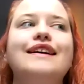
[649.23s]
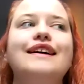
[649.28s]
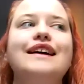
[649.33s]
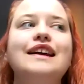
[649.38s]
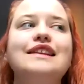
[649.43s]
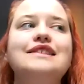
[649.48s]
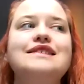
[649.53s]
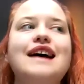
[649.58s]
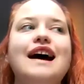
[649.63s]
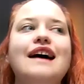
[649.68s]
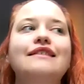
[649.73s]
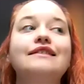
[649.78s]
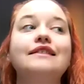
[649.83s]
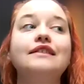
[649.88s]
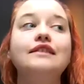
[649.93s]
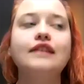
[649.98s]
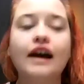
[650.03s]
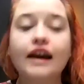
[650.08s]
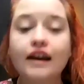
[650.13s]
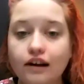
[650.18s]
it's
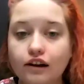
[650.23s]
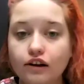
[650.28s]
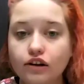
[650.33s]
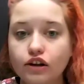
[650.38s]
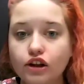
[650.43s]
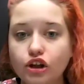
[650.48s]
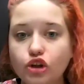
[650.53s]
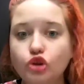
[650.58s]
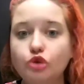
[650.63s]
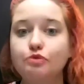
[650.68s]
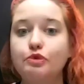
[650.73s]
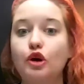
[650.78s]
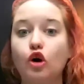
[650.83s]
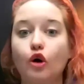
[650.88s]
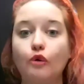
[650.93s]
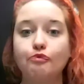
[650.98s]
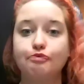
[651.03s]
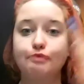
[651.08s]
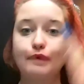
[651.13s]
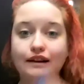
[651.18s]
unlikely to be
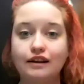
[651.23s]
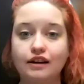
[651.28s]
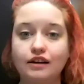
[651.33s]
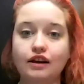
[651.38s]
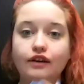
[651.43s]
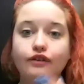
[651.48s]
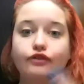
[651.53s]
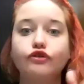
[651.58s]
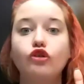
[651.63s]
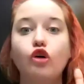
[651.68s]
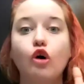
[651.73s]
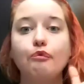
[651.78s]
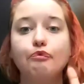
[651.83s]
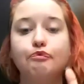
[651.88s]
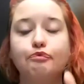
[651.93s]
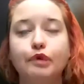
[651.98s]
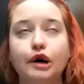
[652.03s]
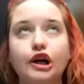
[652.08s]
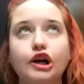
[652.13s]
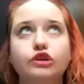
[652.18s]
competitive
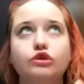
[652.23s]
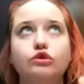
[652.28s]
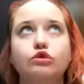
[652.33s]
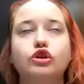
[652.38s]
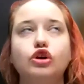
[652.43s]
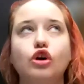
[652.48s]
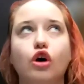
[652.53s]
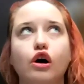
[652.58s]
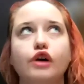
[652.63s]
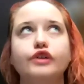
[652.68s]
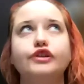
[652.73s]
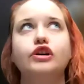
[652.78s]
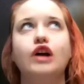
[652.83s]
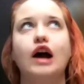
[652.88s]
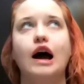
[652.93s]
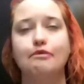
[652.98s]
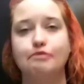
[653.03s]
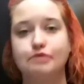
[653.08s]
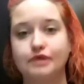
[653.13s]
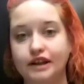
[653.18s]
compared to the other
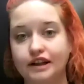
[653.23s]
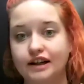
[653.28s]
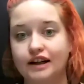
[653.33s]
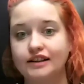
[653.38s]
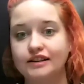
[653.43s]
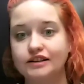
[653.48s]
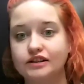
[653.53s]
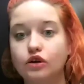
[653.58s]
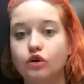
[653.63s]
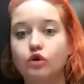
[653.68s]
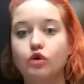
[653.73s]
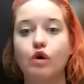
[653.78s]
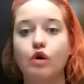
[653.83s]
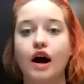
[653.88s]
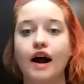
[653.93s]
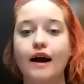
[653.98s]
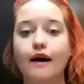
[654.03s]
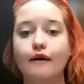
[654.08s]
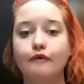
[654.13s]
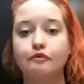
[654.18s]
applicants who
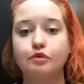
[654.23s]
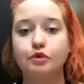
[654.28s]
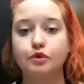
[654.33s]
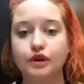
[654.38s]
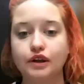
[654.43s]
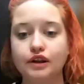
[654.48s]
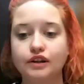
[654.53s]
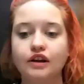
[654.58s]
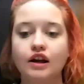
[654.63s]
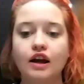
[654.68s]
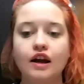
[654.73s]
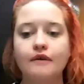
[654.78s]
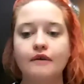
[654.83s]
I have put it,